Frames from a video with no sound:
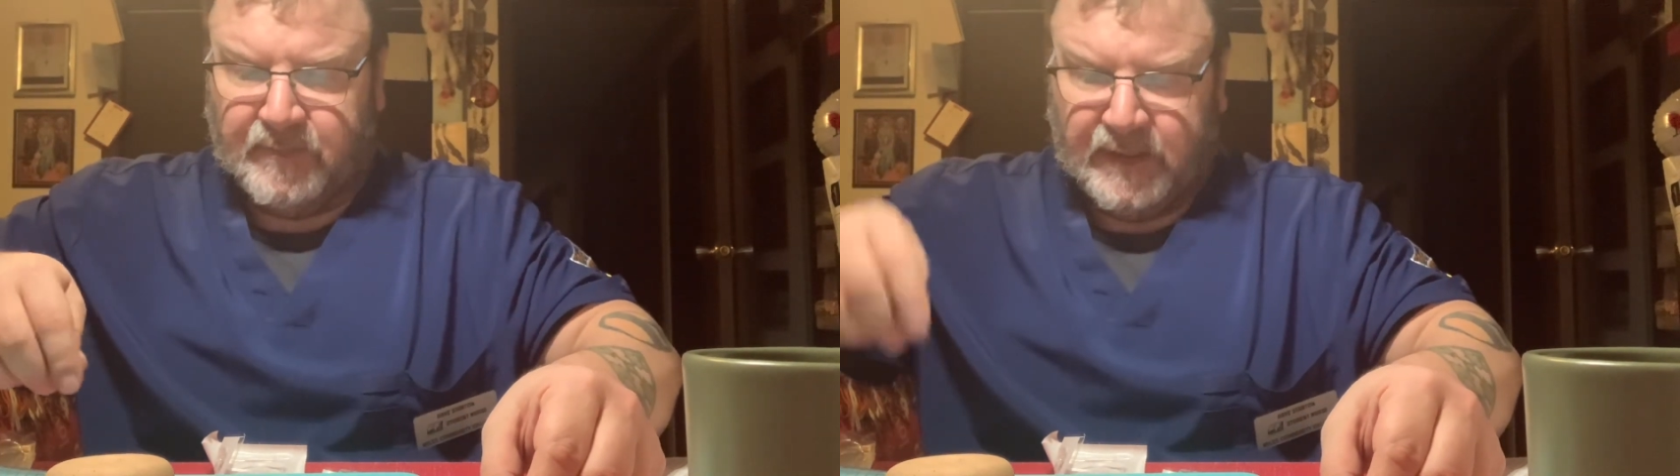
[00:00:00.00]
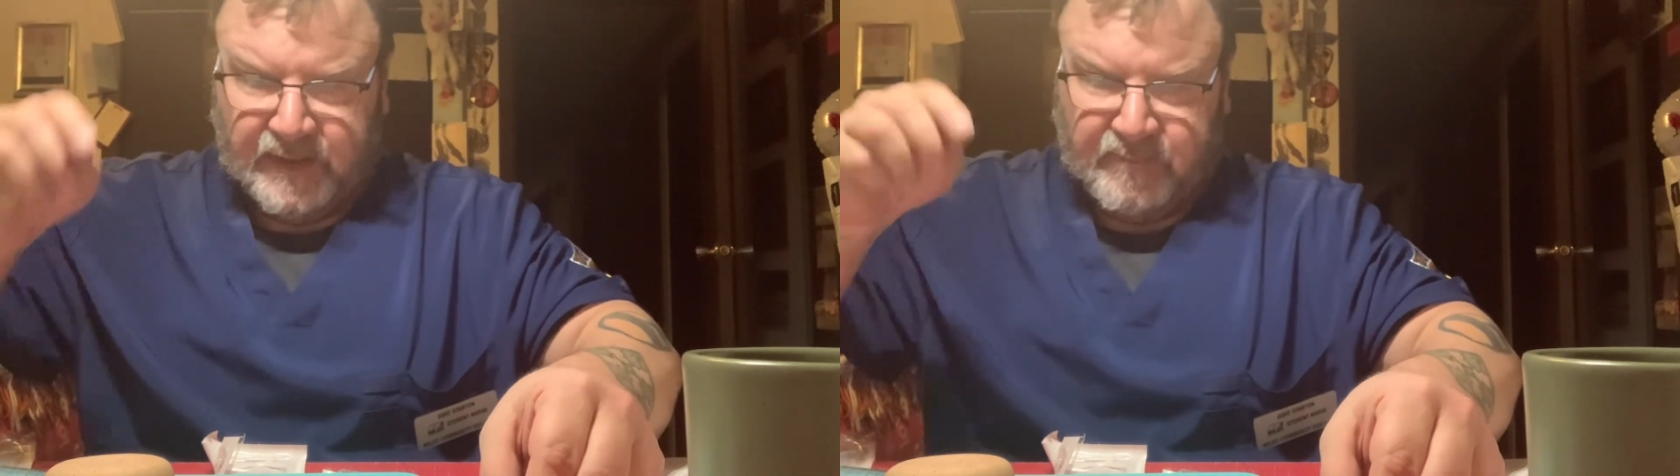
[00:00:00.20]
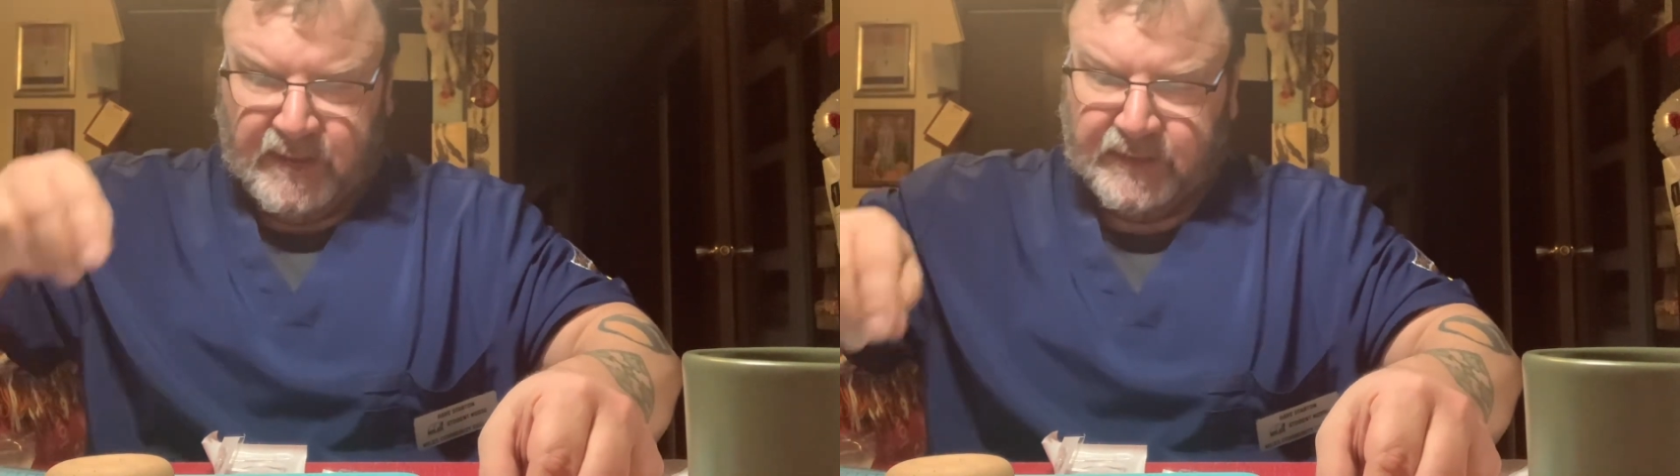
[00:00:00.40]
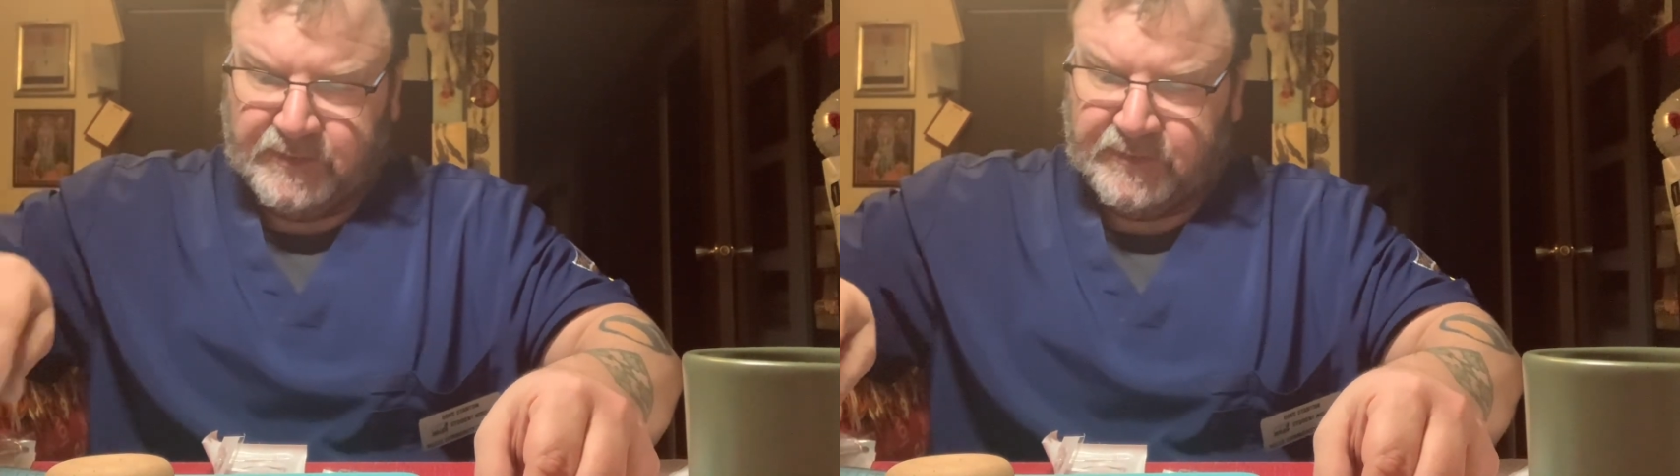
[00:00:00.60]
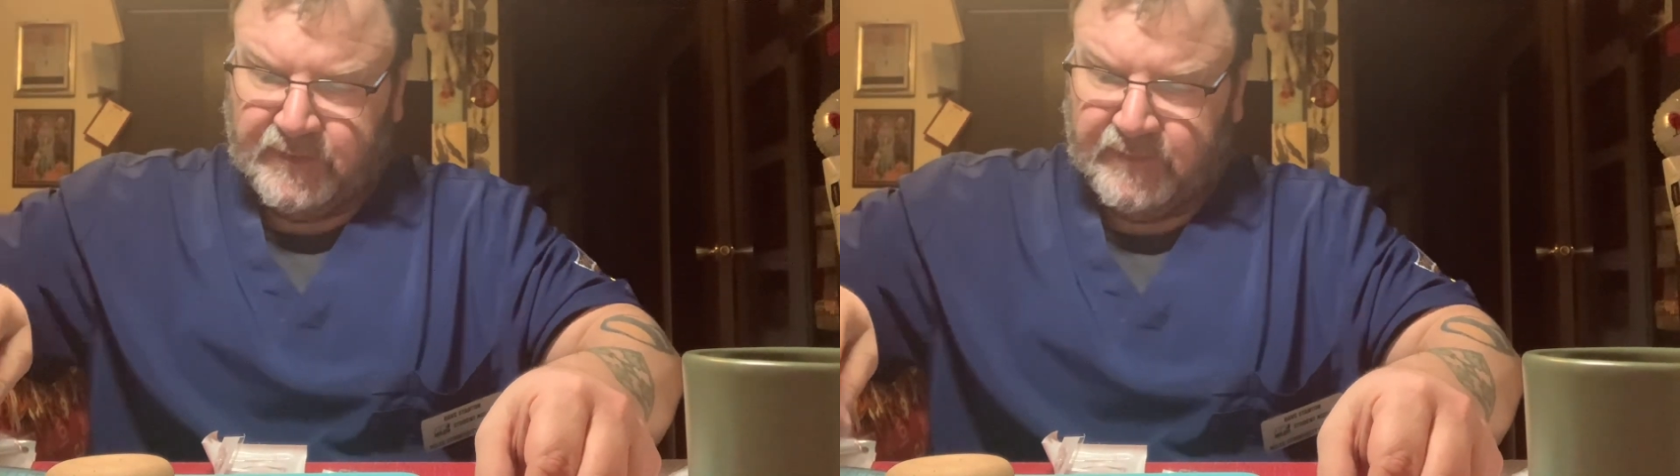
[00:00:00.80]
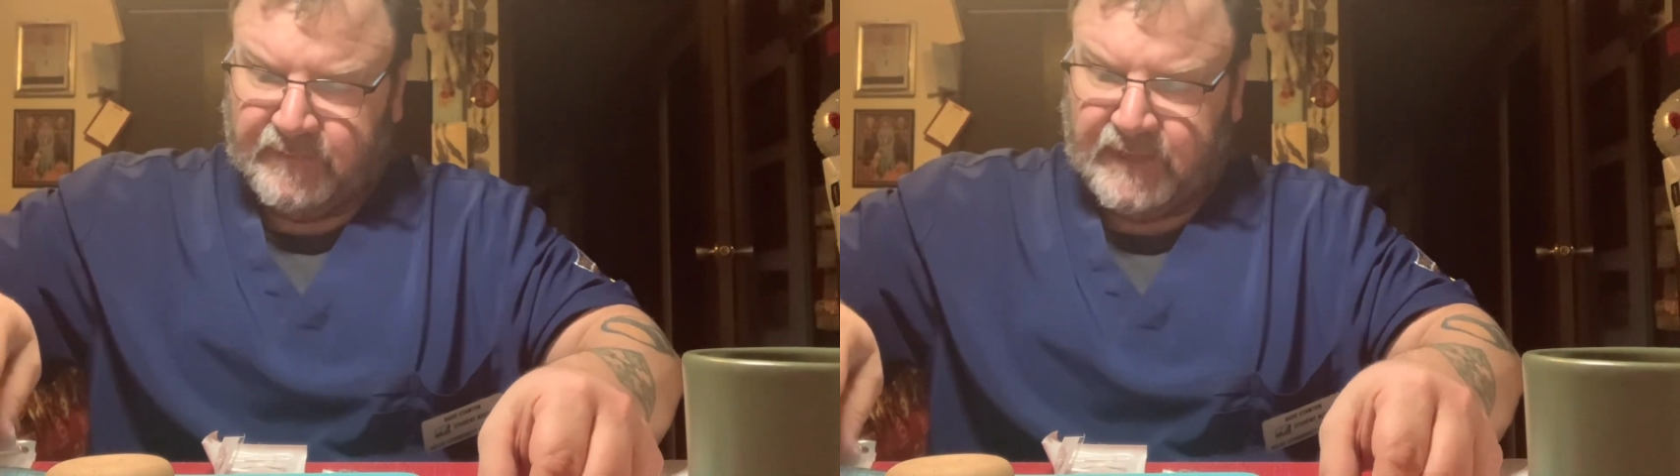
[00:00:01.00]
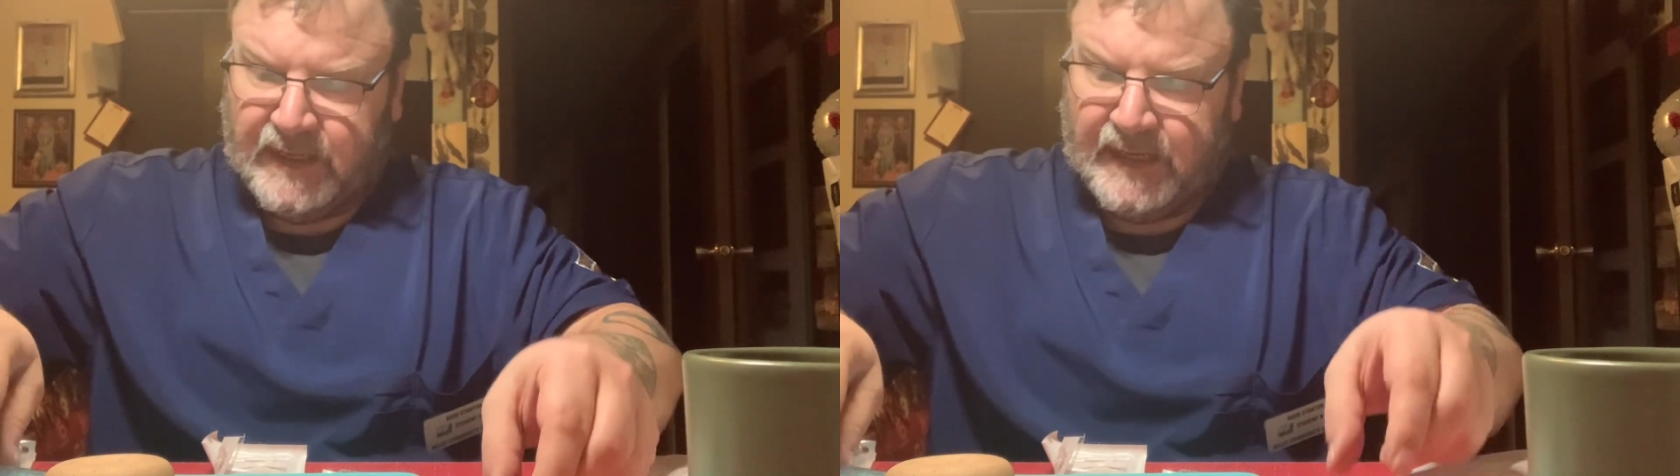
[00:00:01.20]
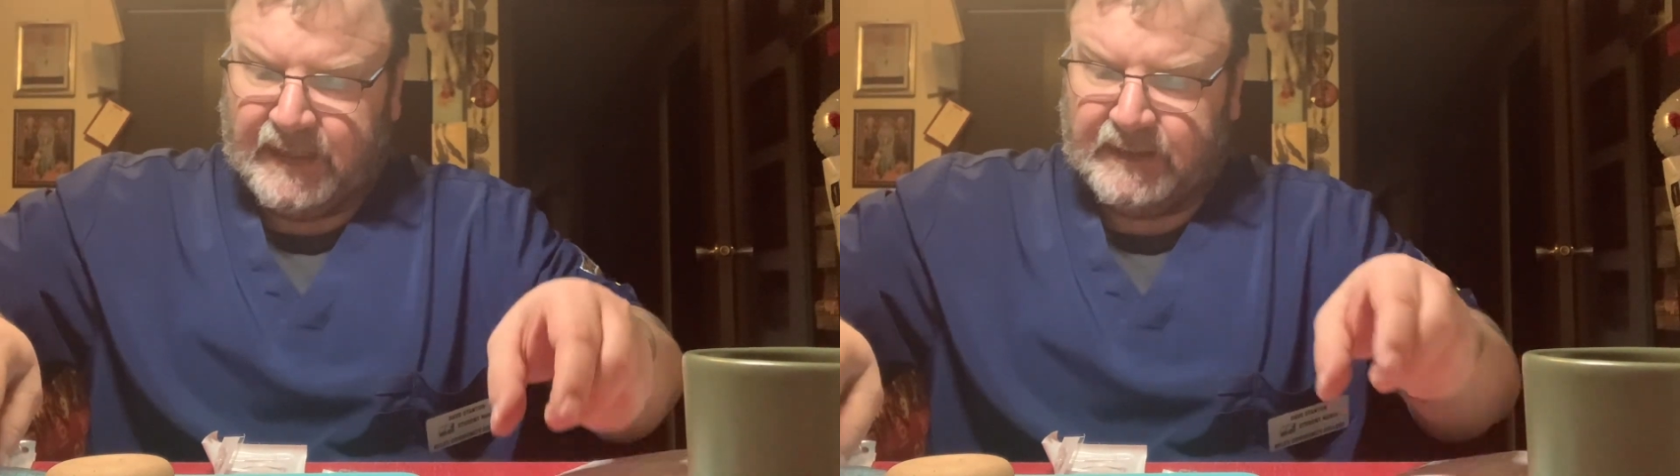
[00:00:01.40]
I had made sure of
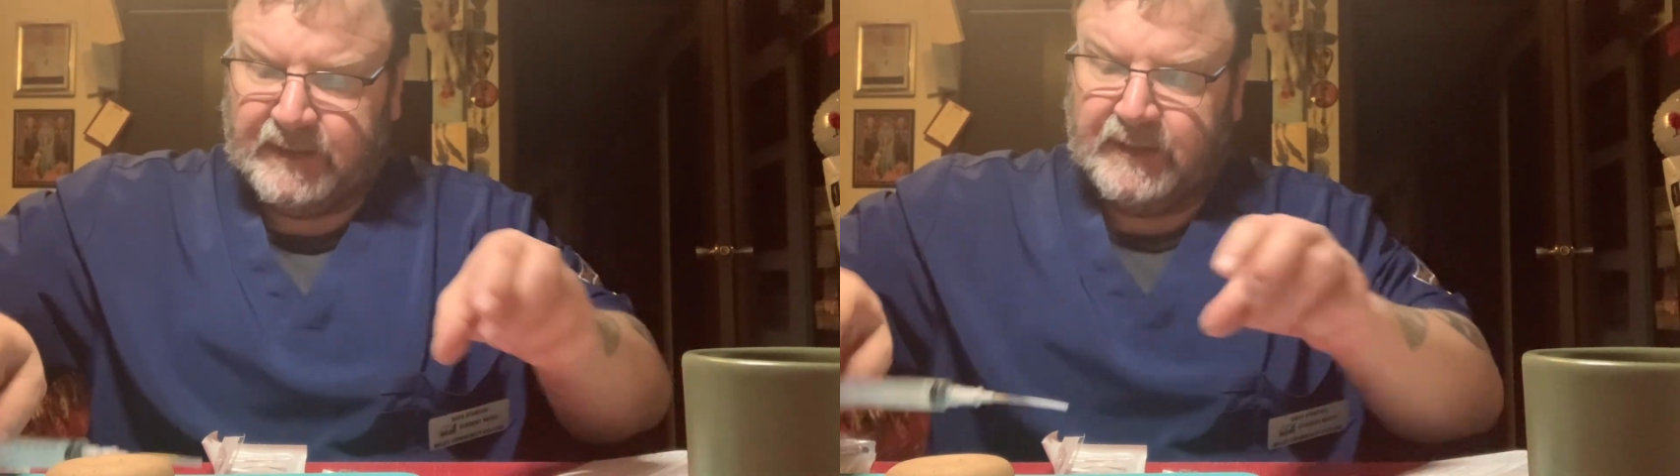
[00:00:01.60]
that.